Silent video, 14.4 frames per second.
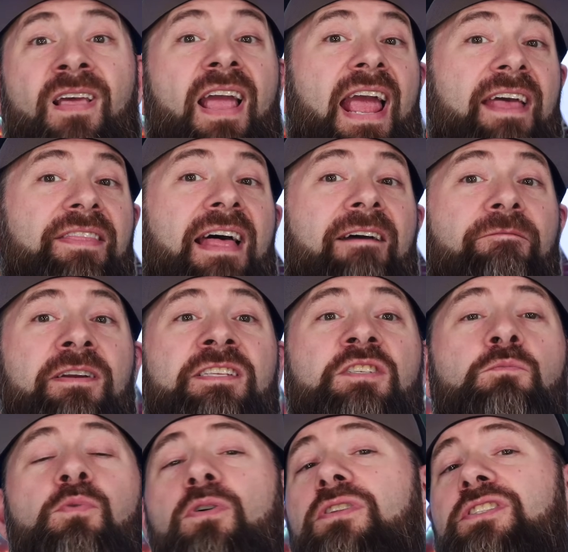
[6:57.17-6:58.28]
And that, friends,
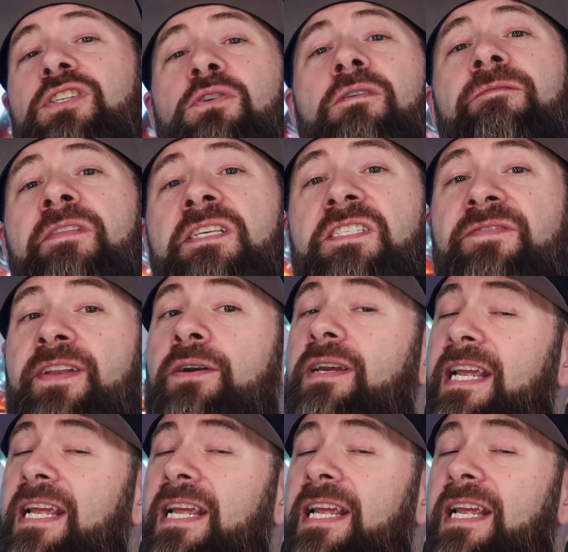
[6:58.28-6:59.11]
will do it for this video.